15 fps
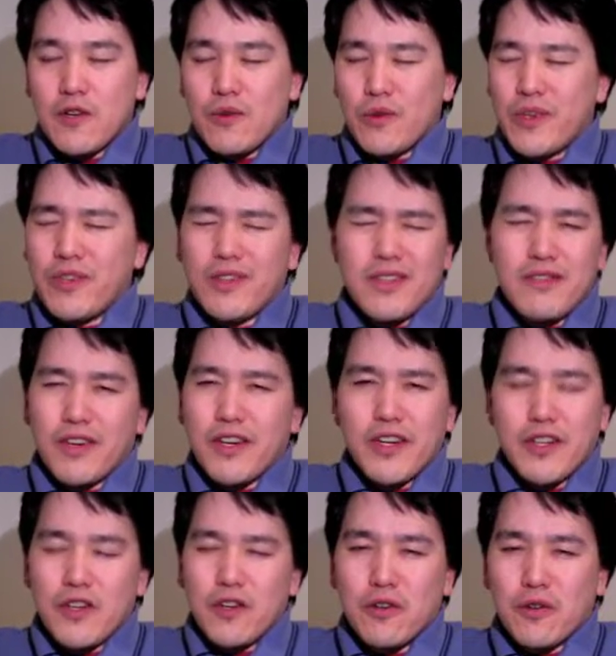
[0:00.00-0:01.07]
we only
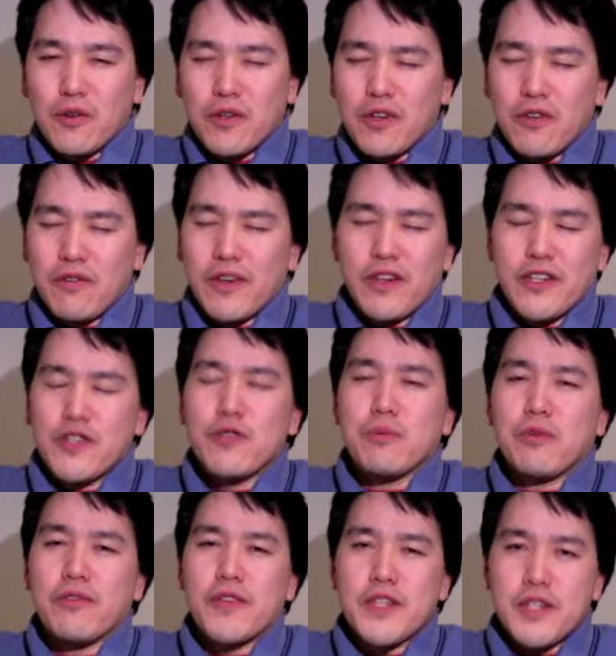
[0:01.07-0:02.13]
know very
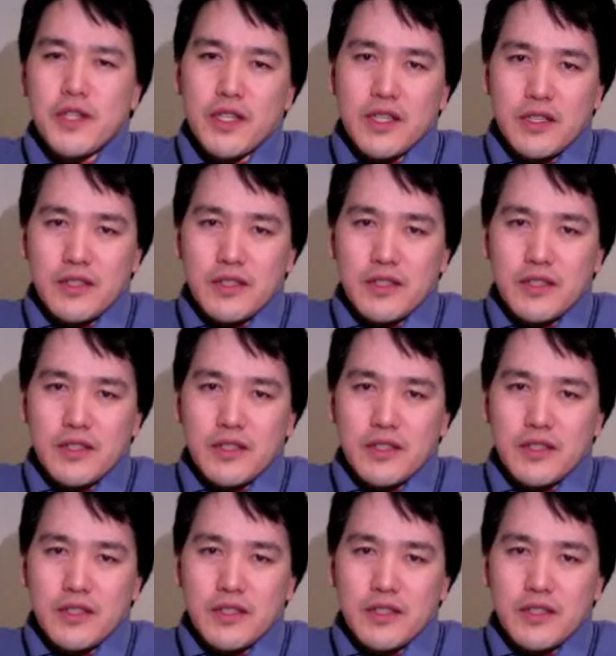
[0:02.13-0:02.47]
superficially.